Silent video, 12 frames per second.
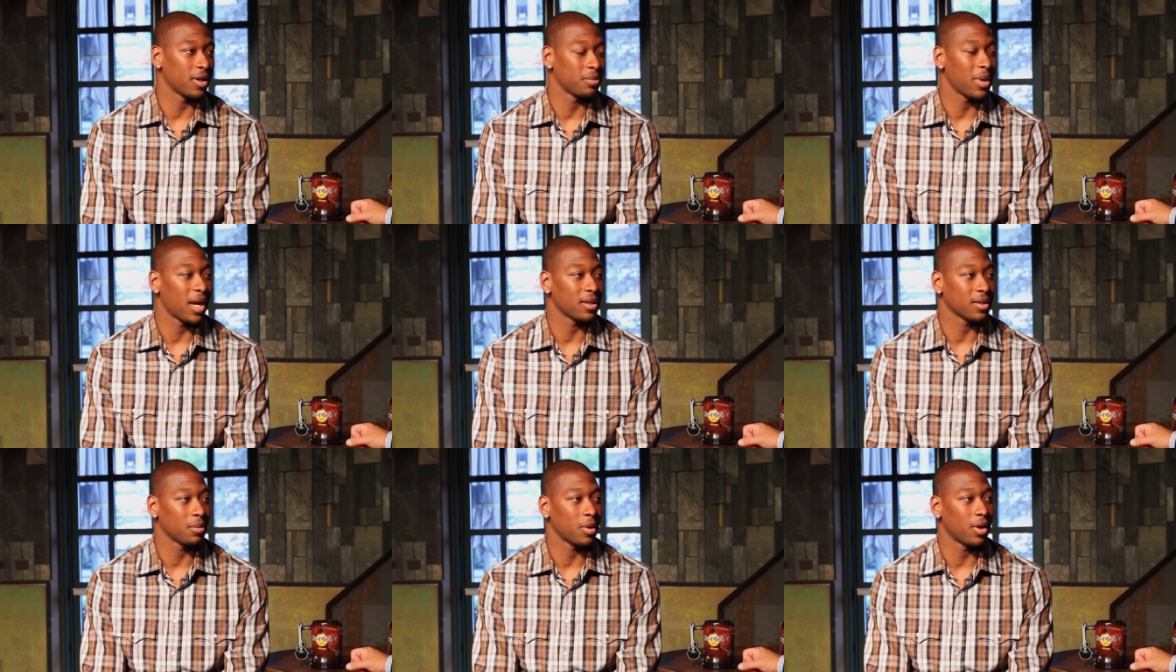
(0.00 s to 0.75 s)
as
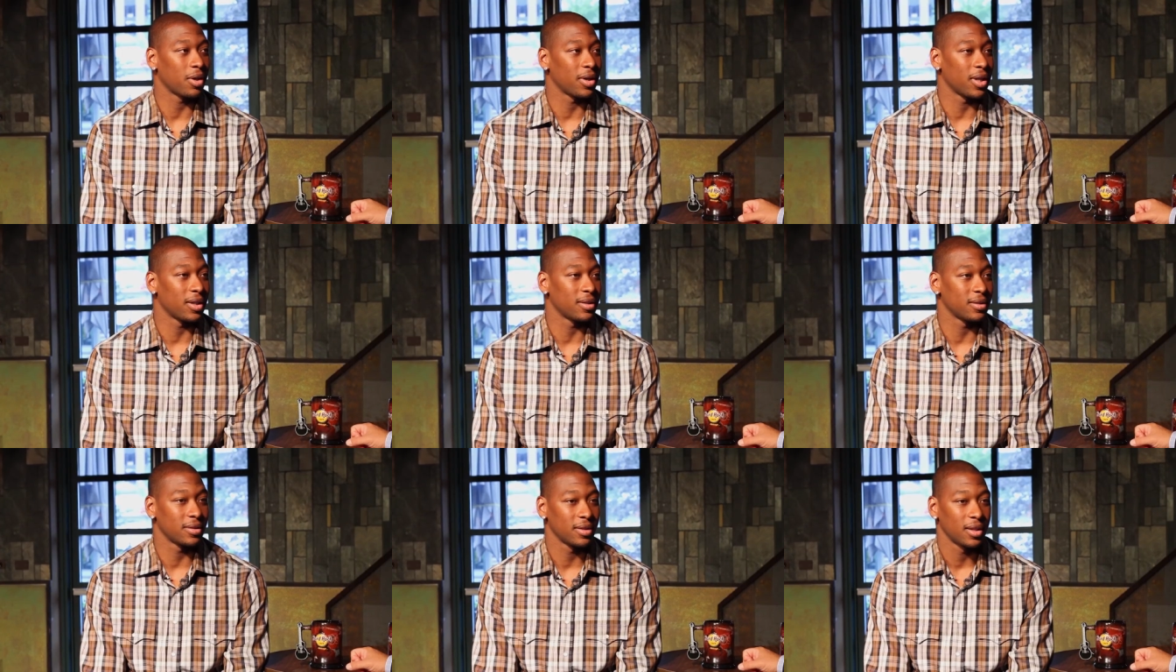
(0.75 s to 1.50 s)
basketball and,
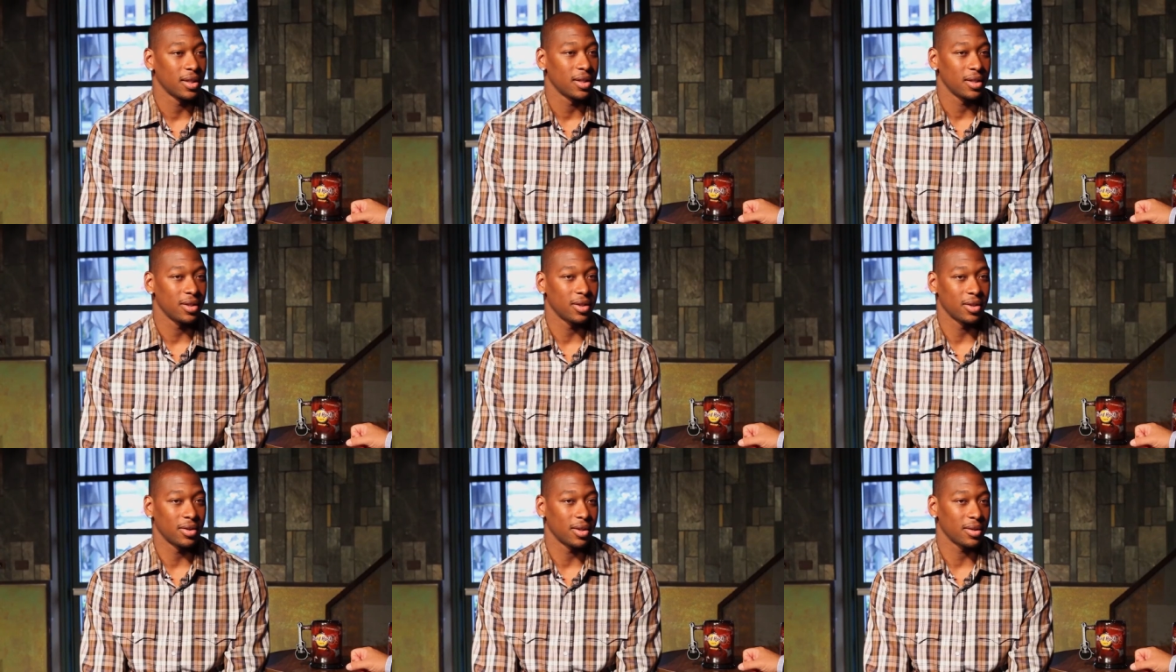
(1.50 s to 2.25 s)
you
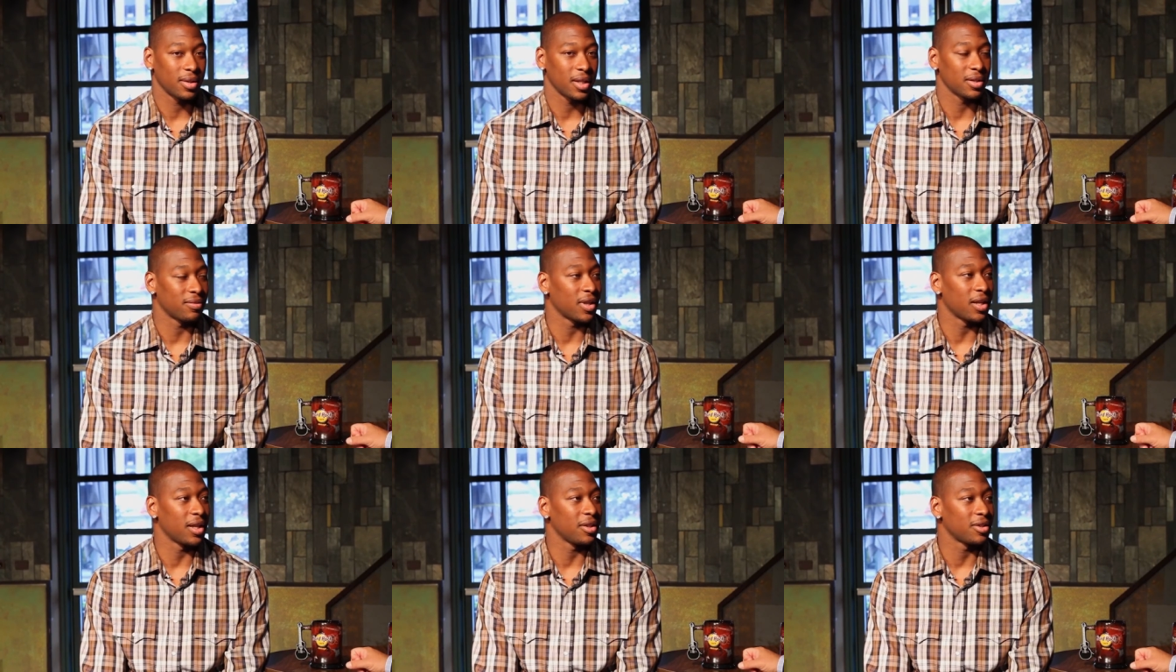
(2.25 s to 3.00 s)
know, things of
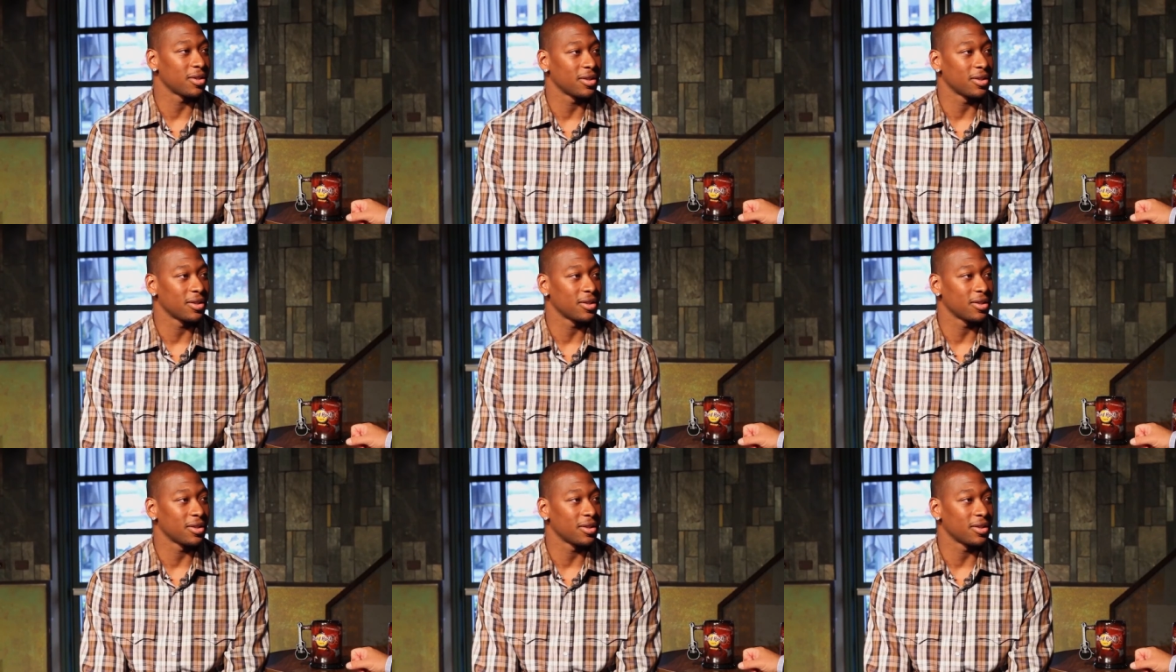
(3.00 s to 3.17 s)
that nature.